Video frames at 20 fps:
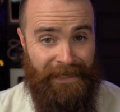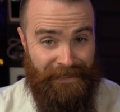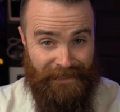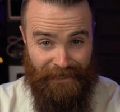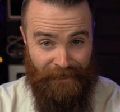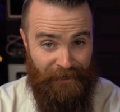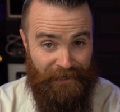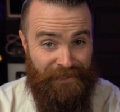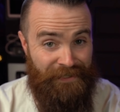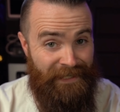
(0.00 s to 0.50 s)
And
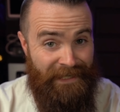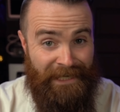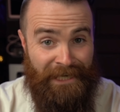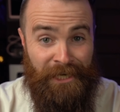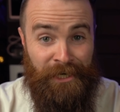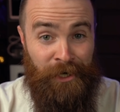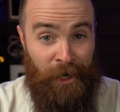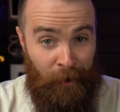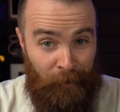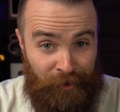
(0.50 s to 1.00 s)
seriously,
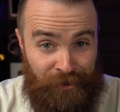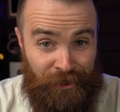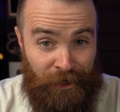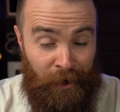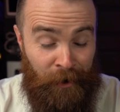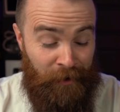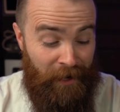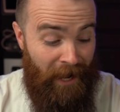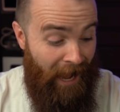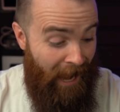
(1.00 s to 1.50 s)
no
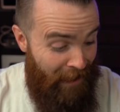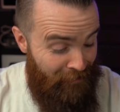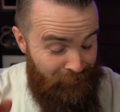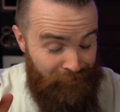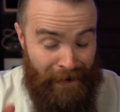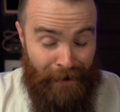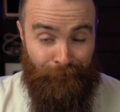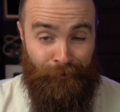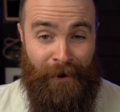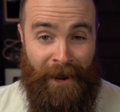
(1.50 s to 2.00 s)
joke, I've
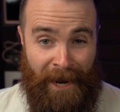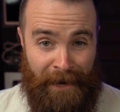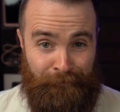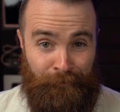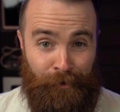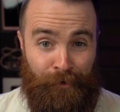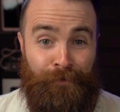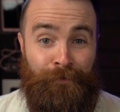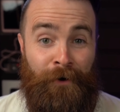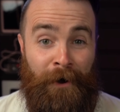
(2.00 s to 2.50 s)
never had
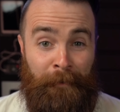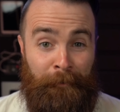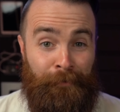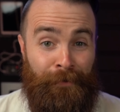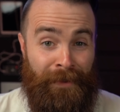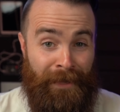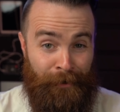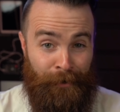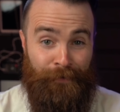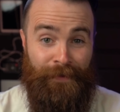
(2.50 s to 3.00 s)
more fun
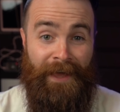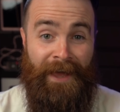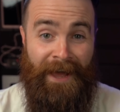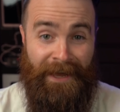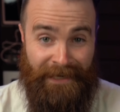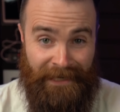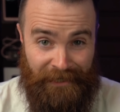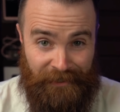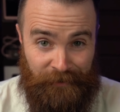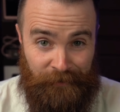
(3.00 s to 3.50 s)
playing with a
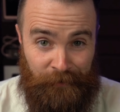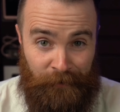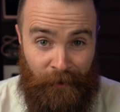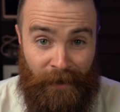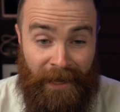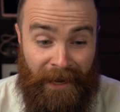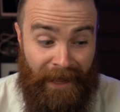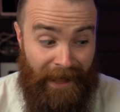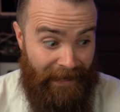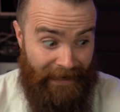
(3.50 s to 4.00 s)
hacking tool.
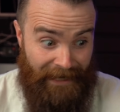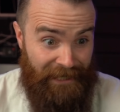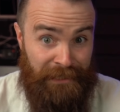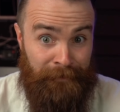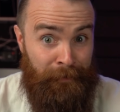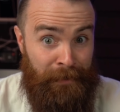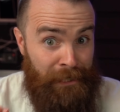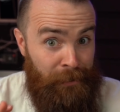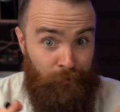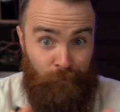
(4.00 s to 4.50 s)
Like, I
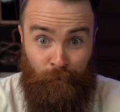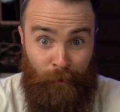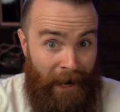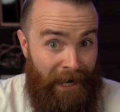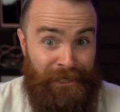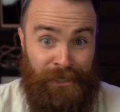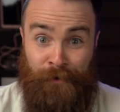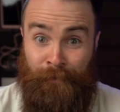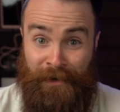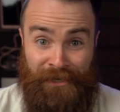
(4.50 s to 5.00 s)
spent
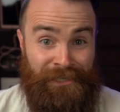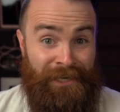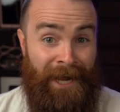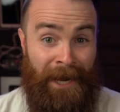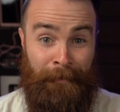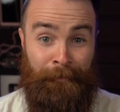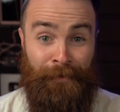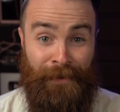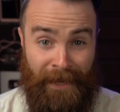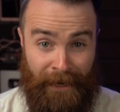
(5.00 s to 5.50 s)
way too much
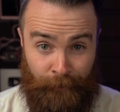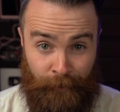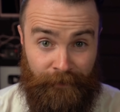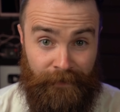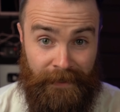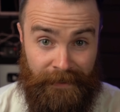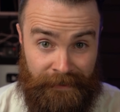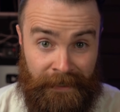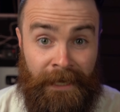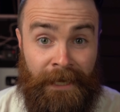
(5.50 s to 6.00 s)
time playing with
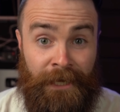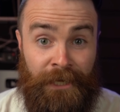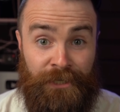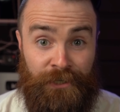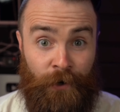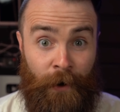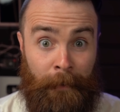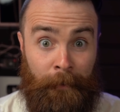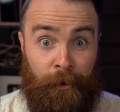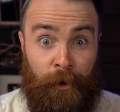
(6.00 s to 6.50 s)
this,
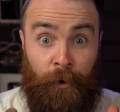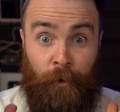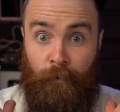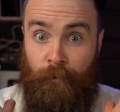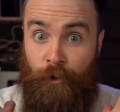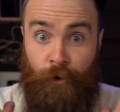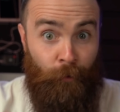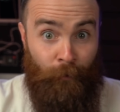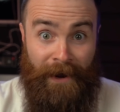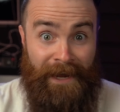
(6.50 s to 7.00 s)
so I'm
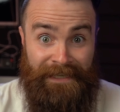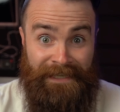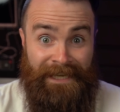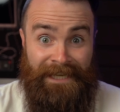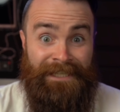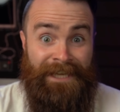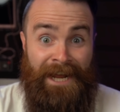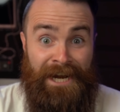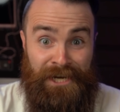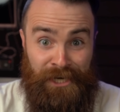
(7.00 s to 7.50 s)
crazy
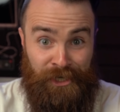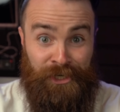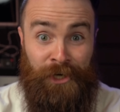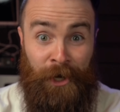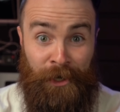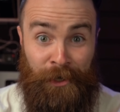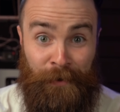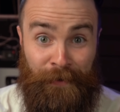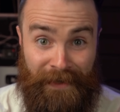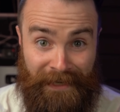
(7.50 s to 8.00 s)
excited to
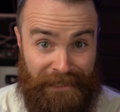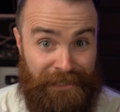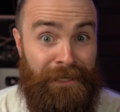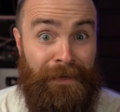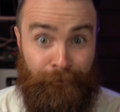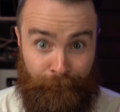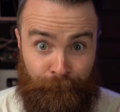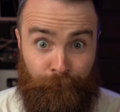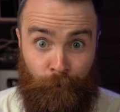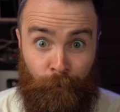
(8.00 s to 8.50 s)
show you this,
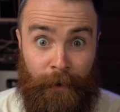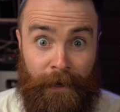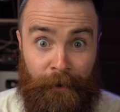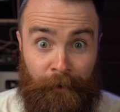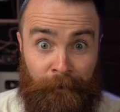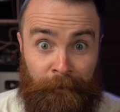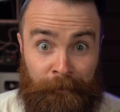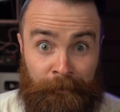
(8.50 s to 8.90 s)
for real.